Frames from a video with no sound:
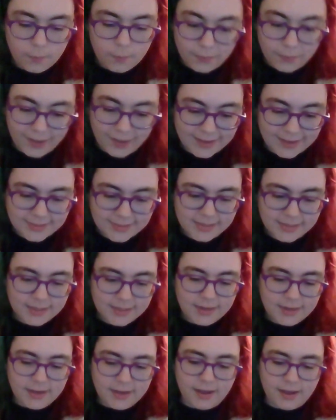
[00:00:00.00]
But
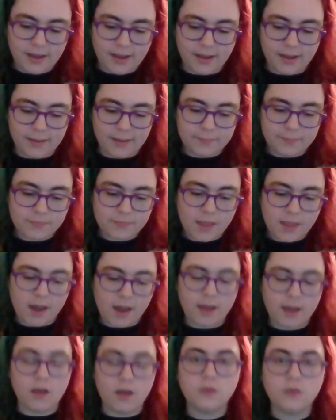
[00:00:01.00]

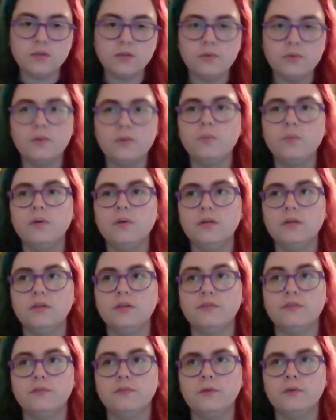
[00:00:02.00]
I also
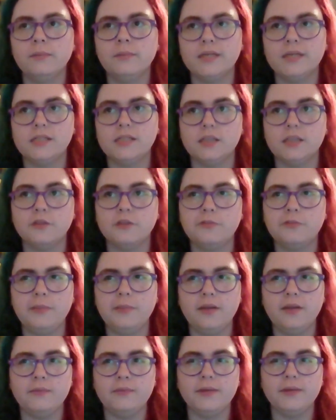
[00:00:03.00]
will, for myself,
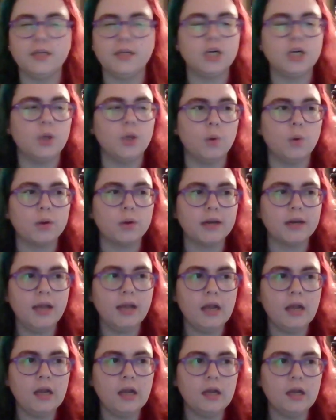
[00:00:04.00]
be
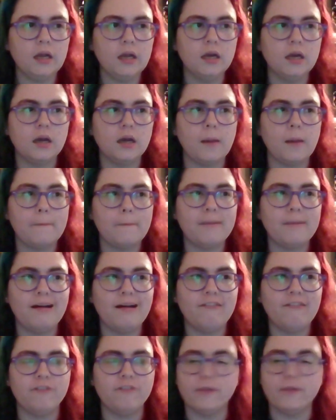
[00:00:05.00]
recording
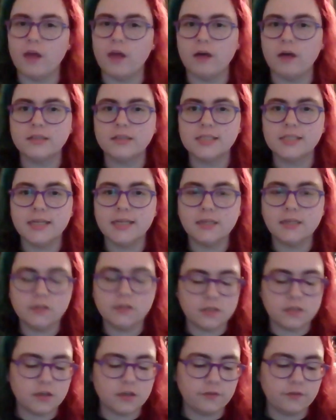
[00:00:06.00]
vlog
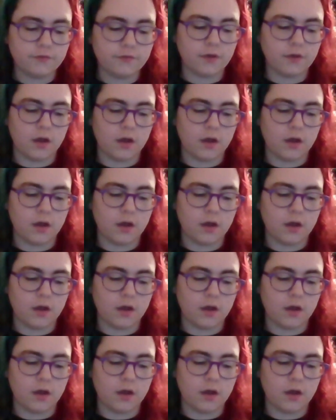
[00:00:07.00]
style stuff